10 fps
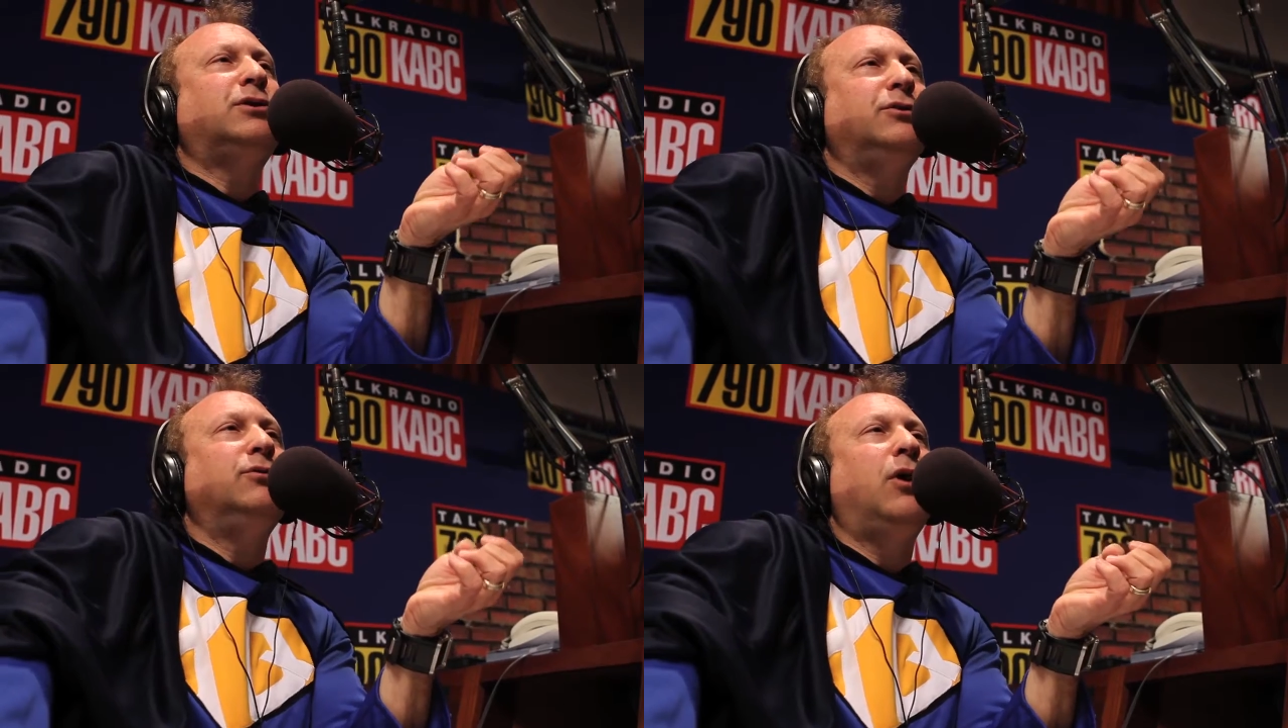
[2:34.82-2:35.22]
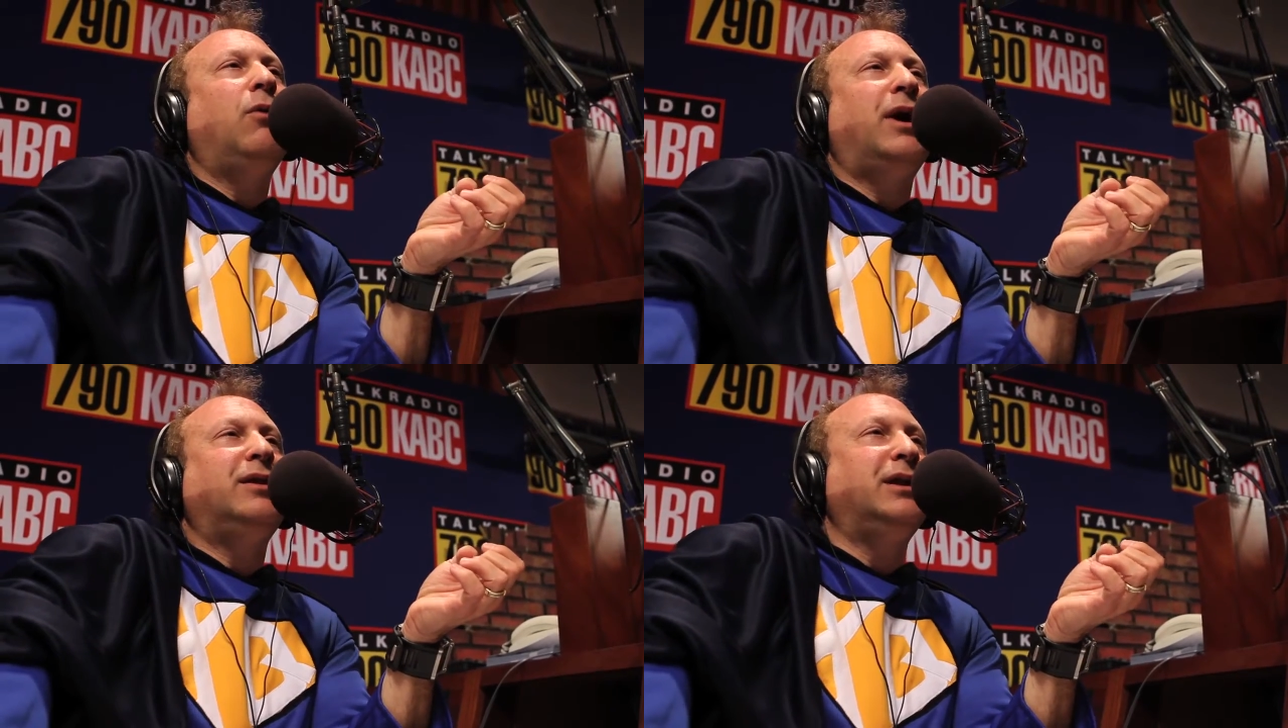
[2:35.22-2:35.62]
to
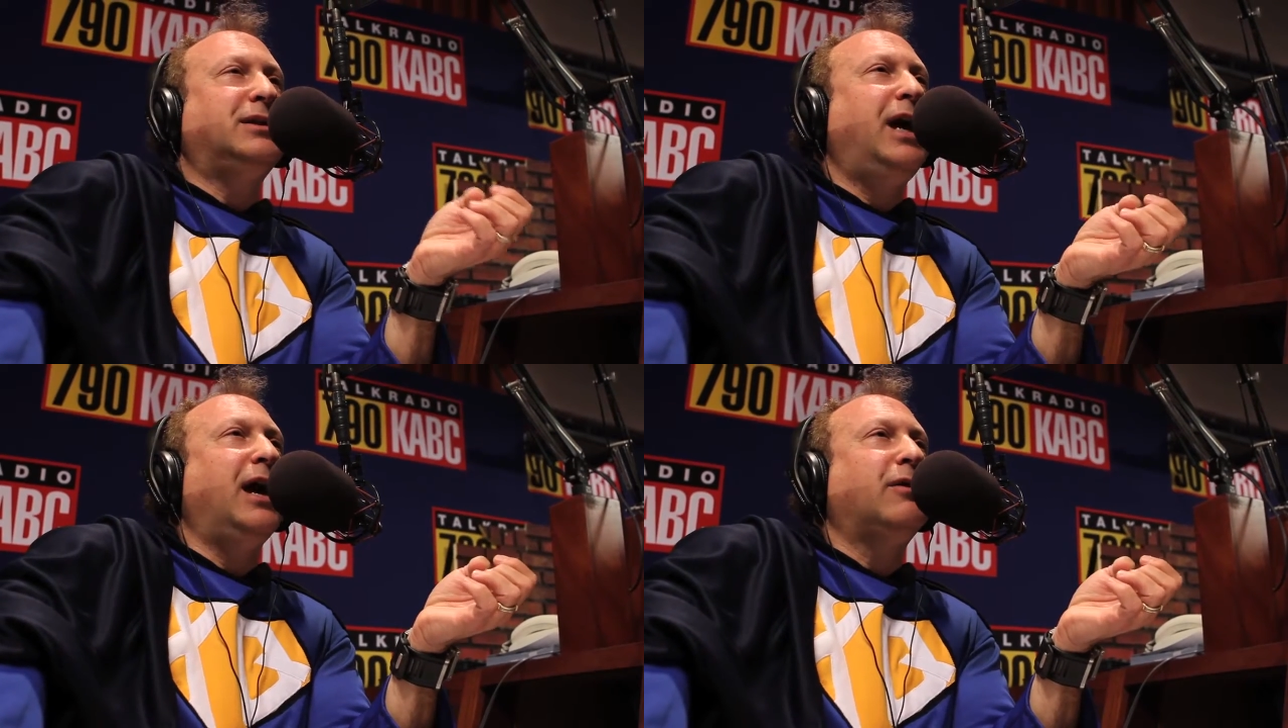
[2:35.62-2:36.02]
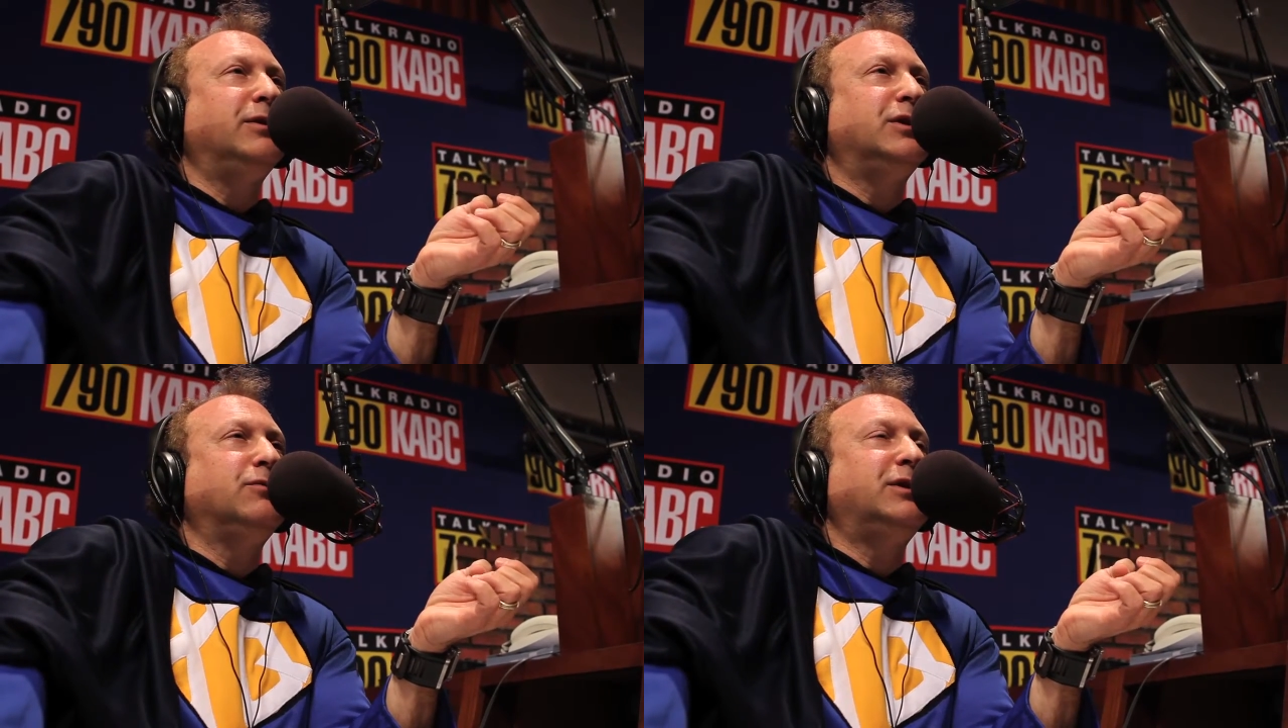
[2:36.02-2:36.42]
go on the attack,
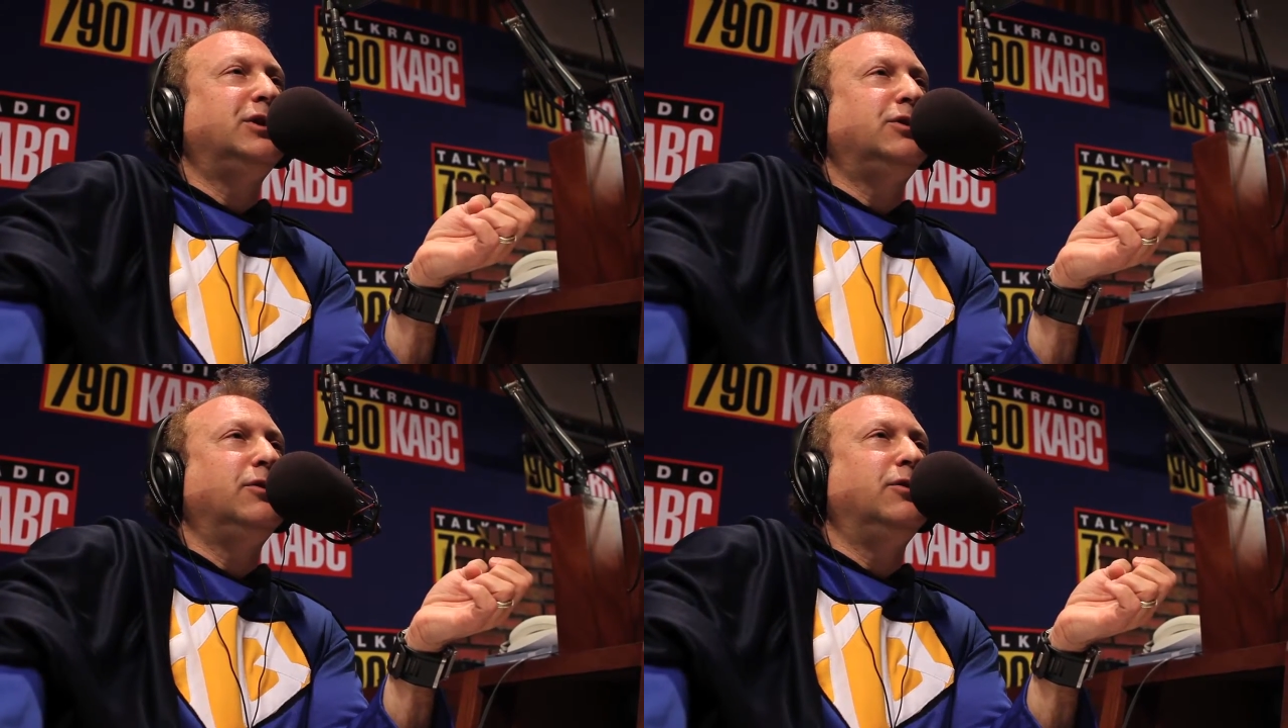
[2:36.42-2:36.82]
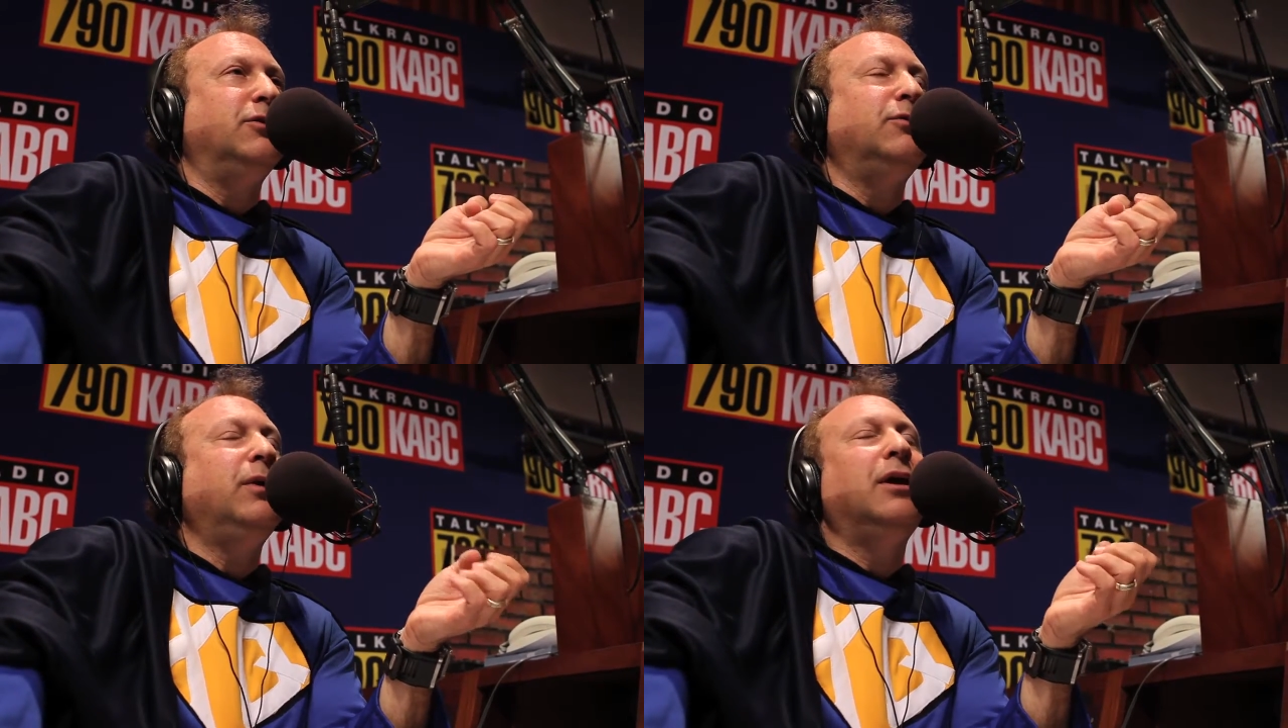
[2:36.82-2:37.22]
which is what she should
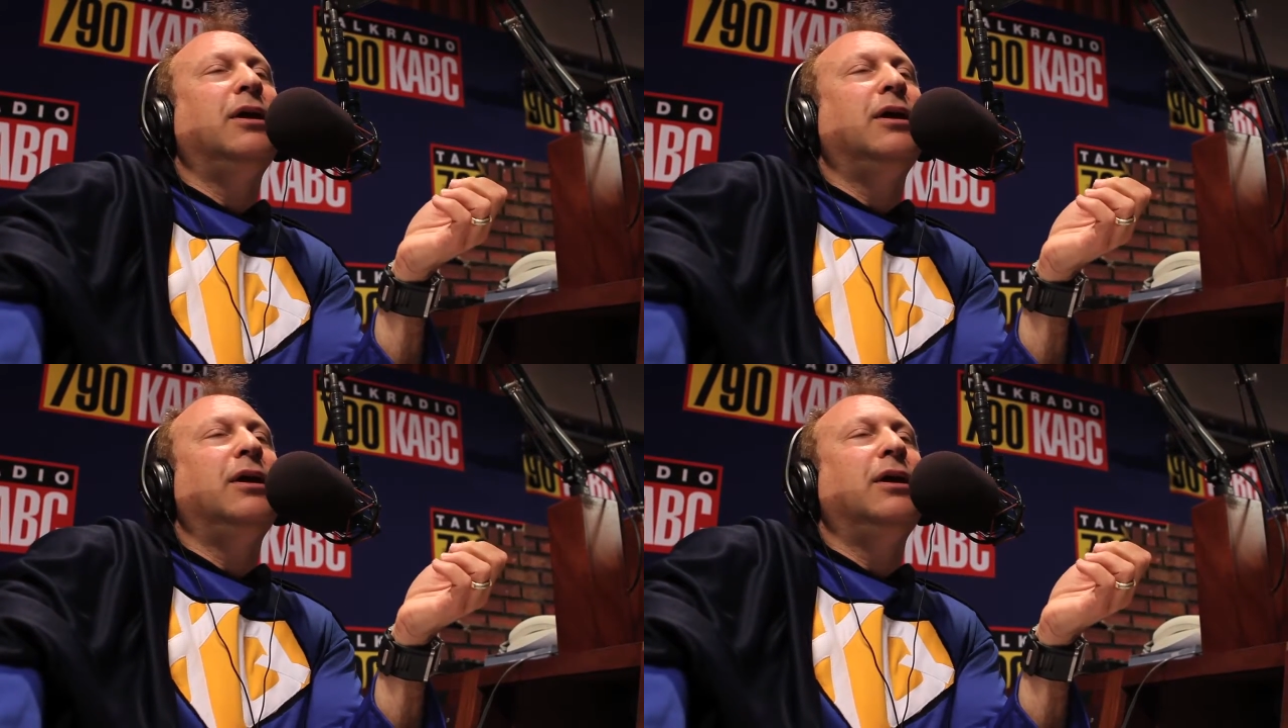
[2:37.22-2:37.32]
do